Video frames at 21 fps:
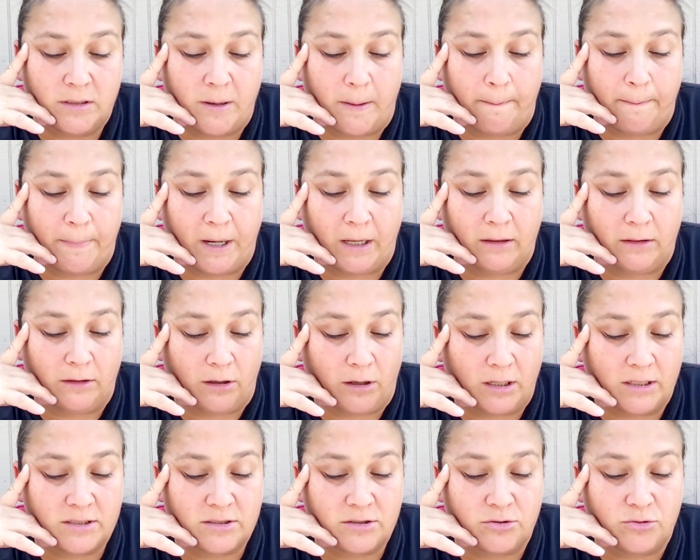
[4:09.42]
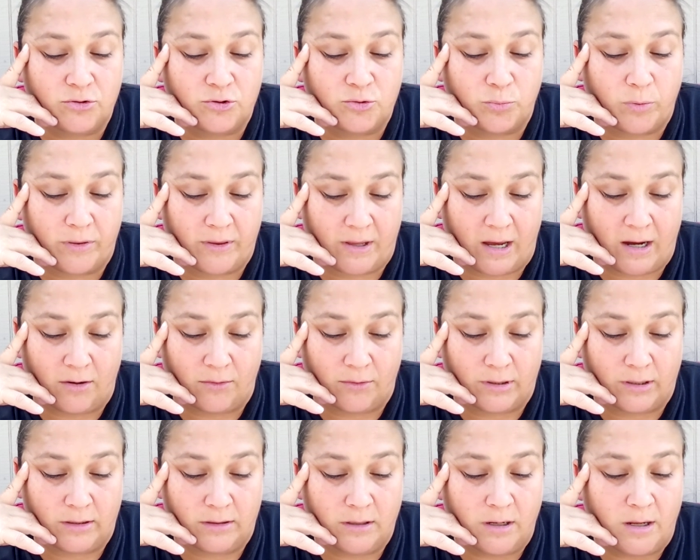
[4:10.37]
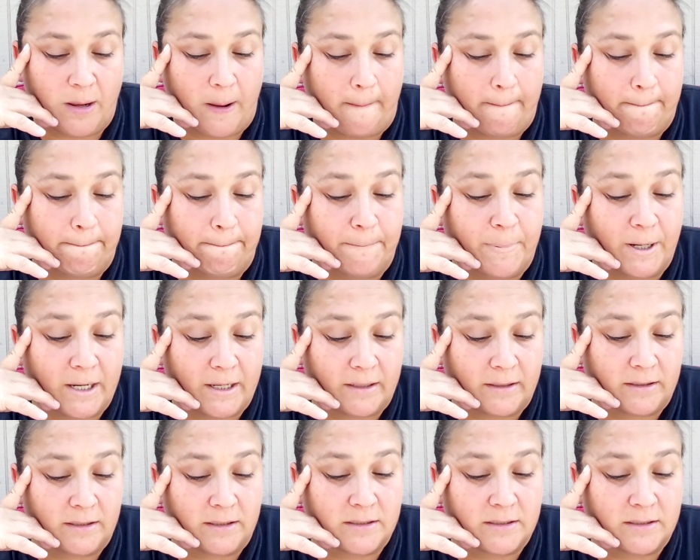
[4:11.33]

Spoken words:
by lawsuits without it. But